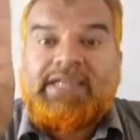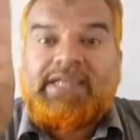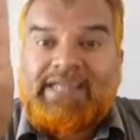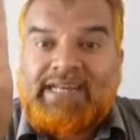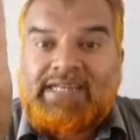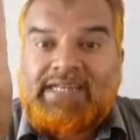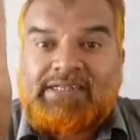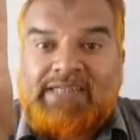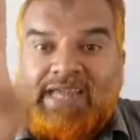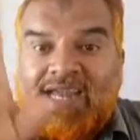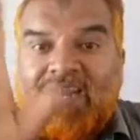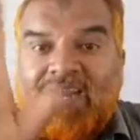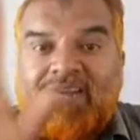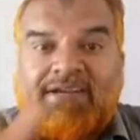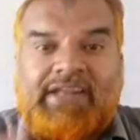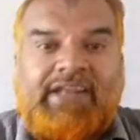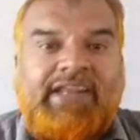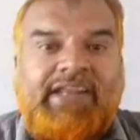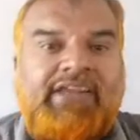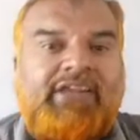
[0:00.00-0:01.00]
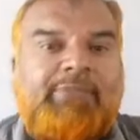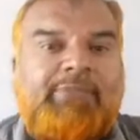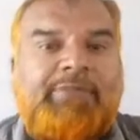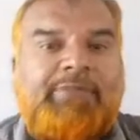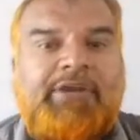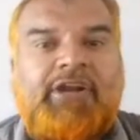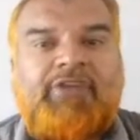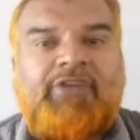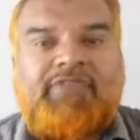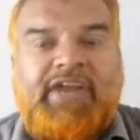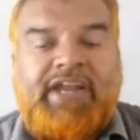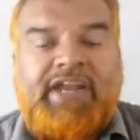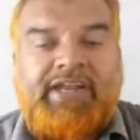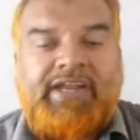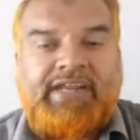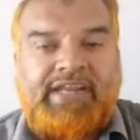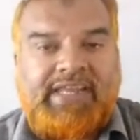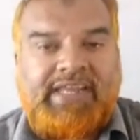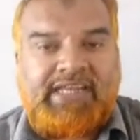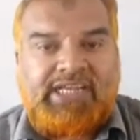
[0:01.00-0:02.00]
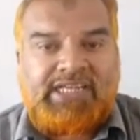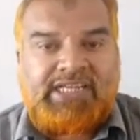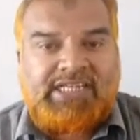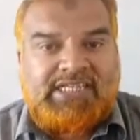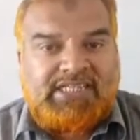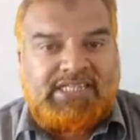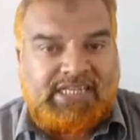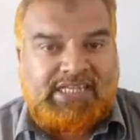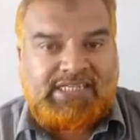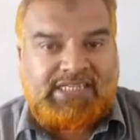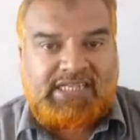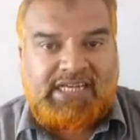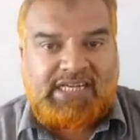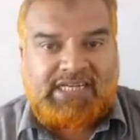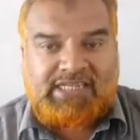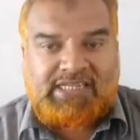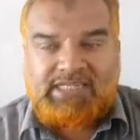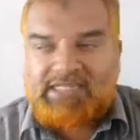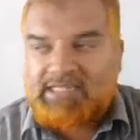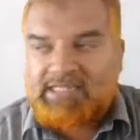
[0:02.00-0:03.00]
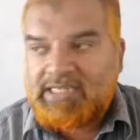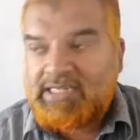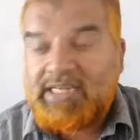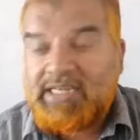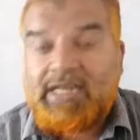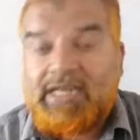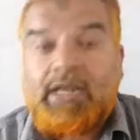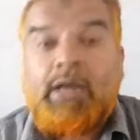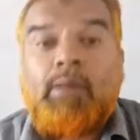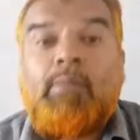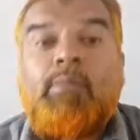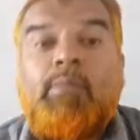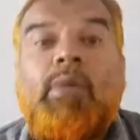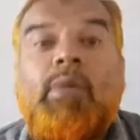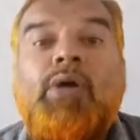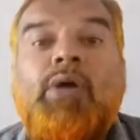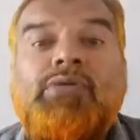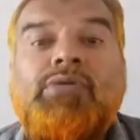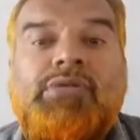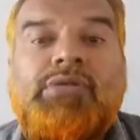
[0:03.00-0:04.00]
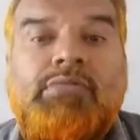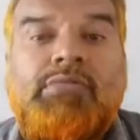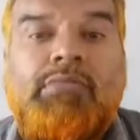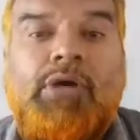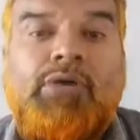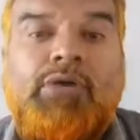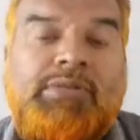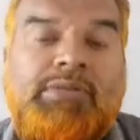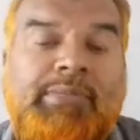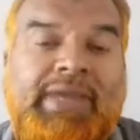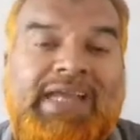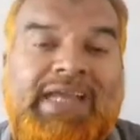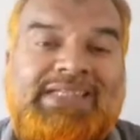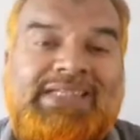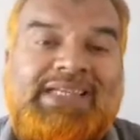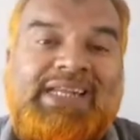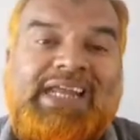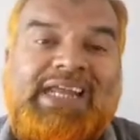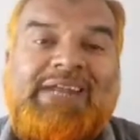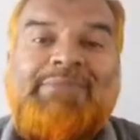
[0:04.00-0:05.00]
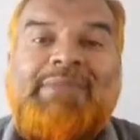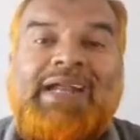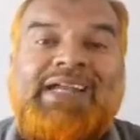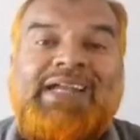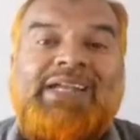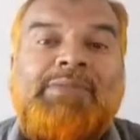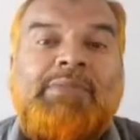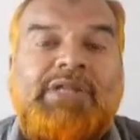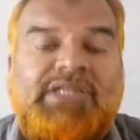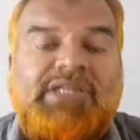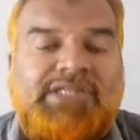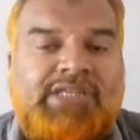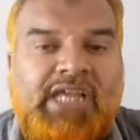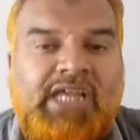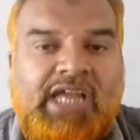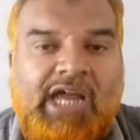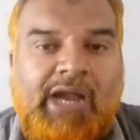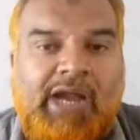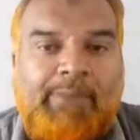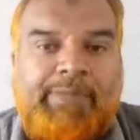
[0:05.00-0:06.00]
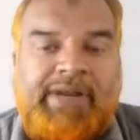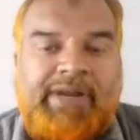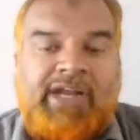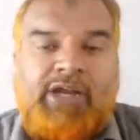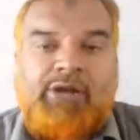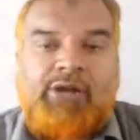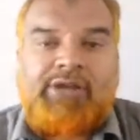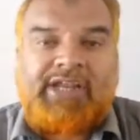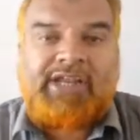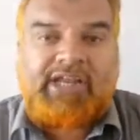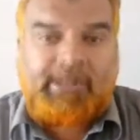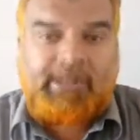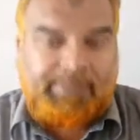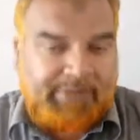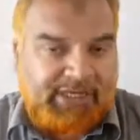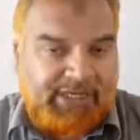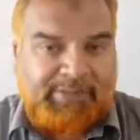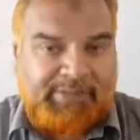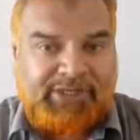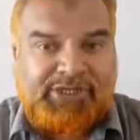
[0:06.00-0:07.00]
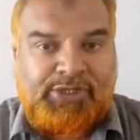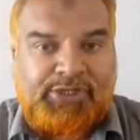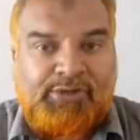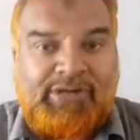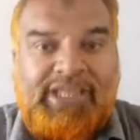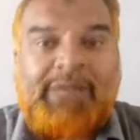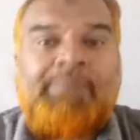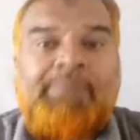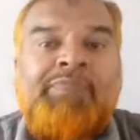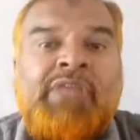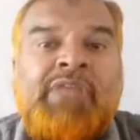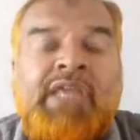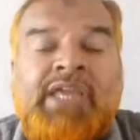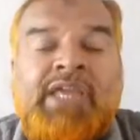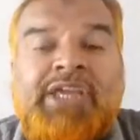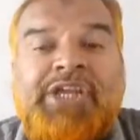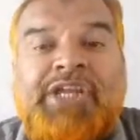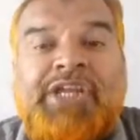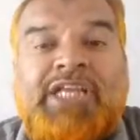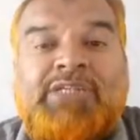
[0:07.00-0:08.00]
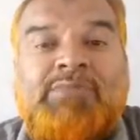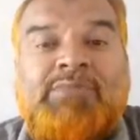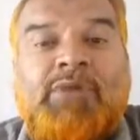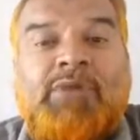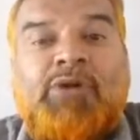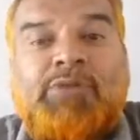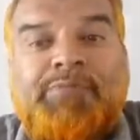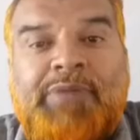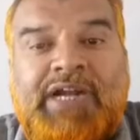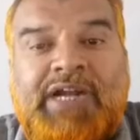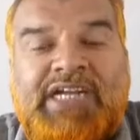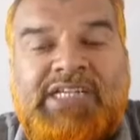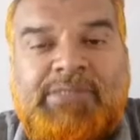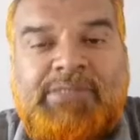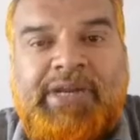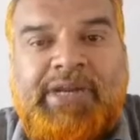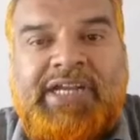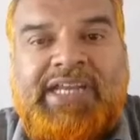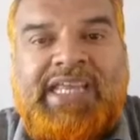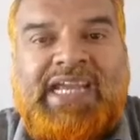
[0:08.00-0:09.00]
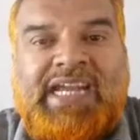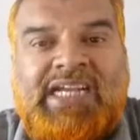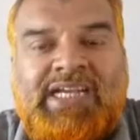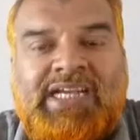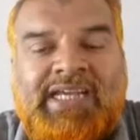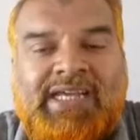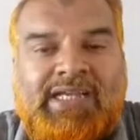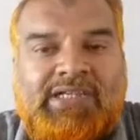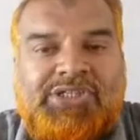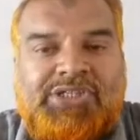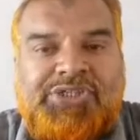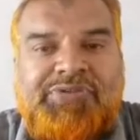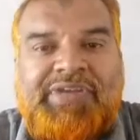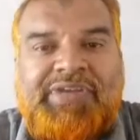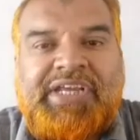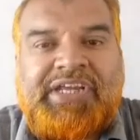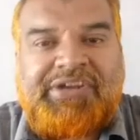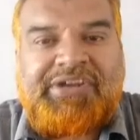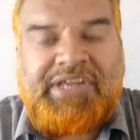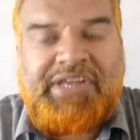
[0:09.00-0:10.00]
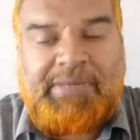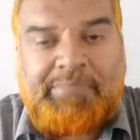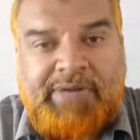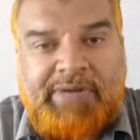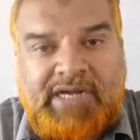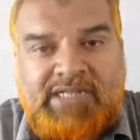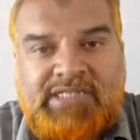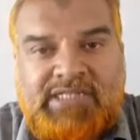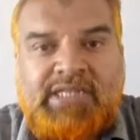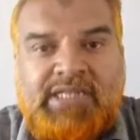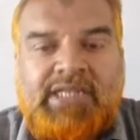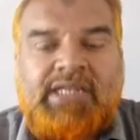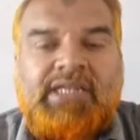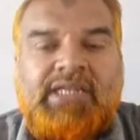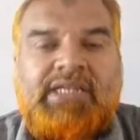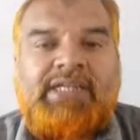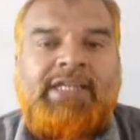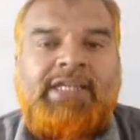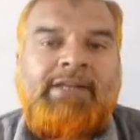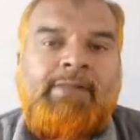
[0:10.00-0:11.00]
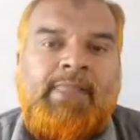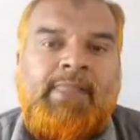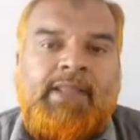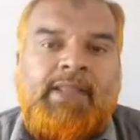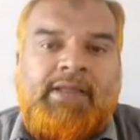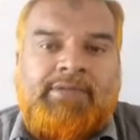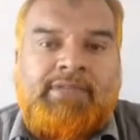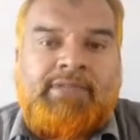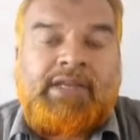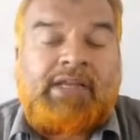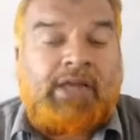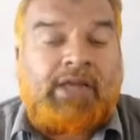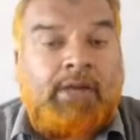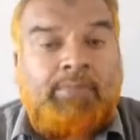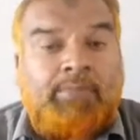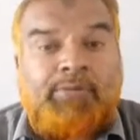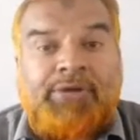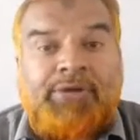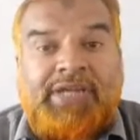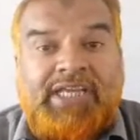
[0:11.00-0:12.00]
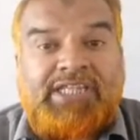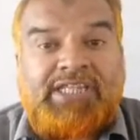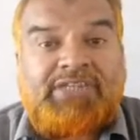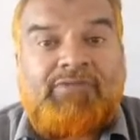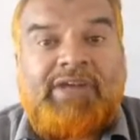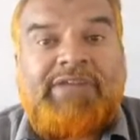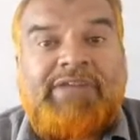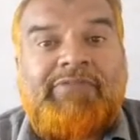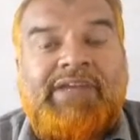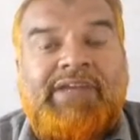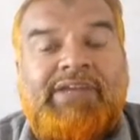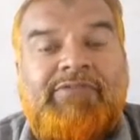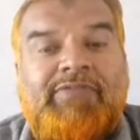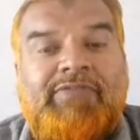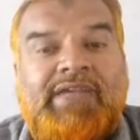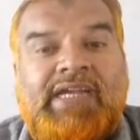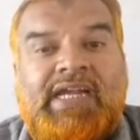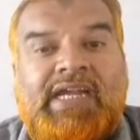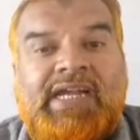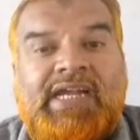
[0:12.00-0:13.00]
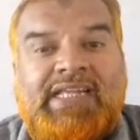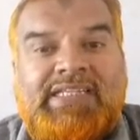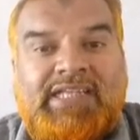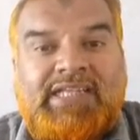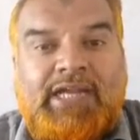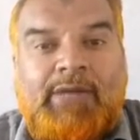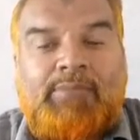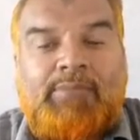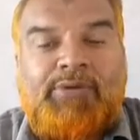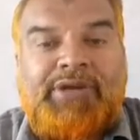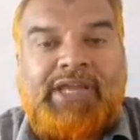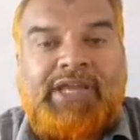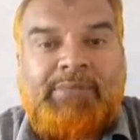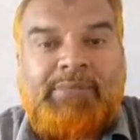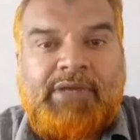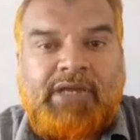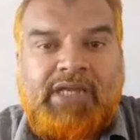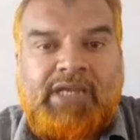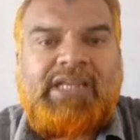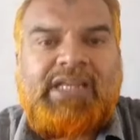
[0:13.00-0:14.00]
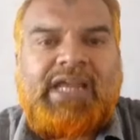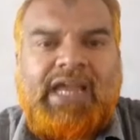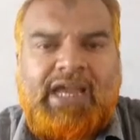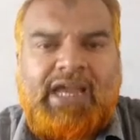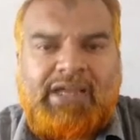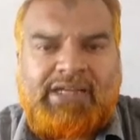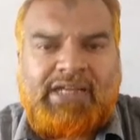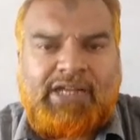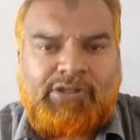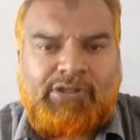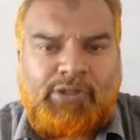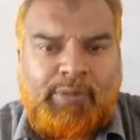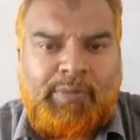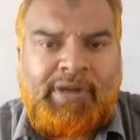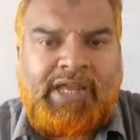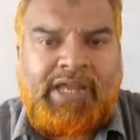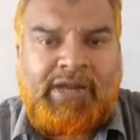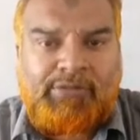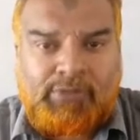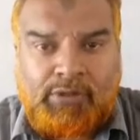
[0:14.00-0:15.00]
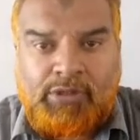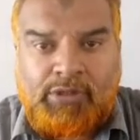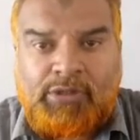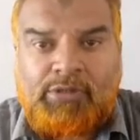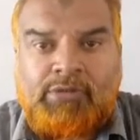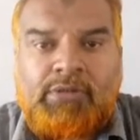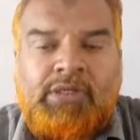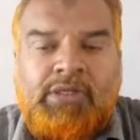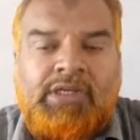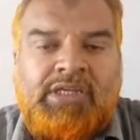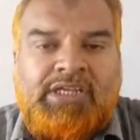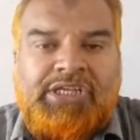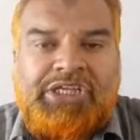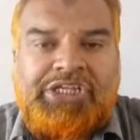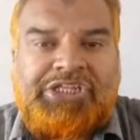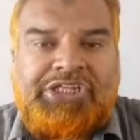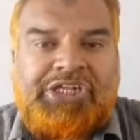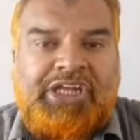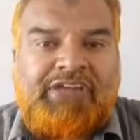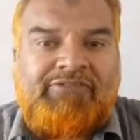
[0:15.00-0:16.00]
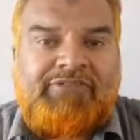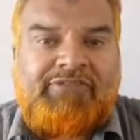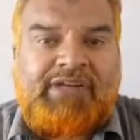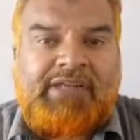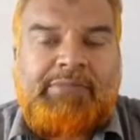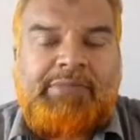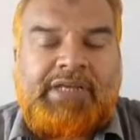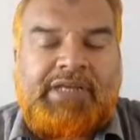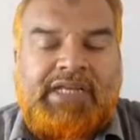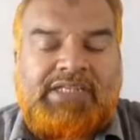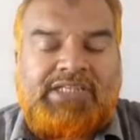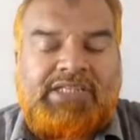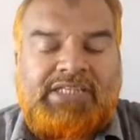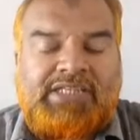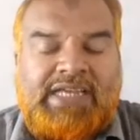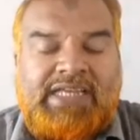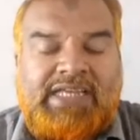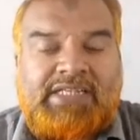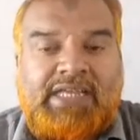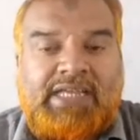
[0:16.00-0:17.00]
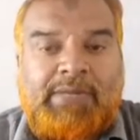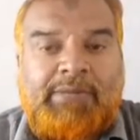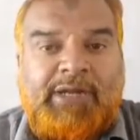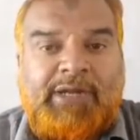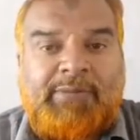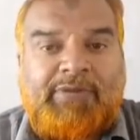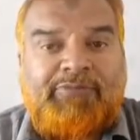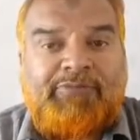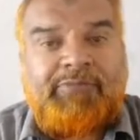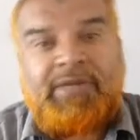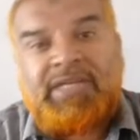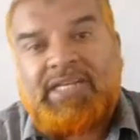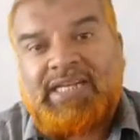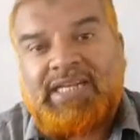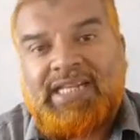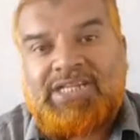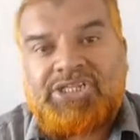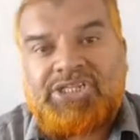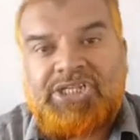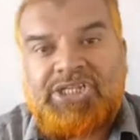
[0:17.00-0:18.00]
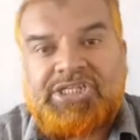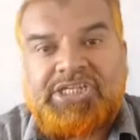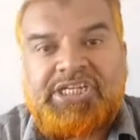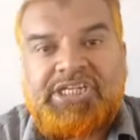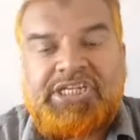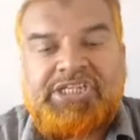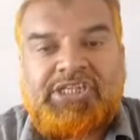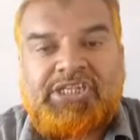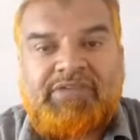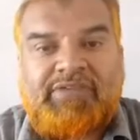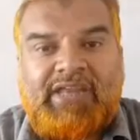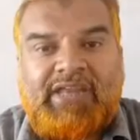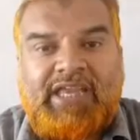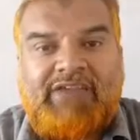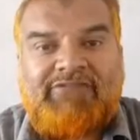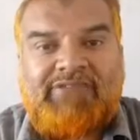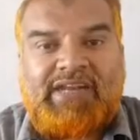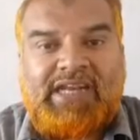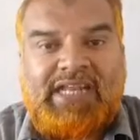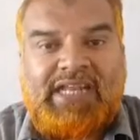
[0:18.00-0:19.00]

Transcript: Correct. Antennae, pair of antennae, sense organs. Clear? Mouth, maxillae and mandibles, upper and lower lip respectively. It has mouth parts, biting and chewing, cutting parts. Clear? Then compound eyes. Why we call it as a compound eye? Because in arthropoda I have told you, each and every, because these eyes are made up of many lenses. In every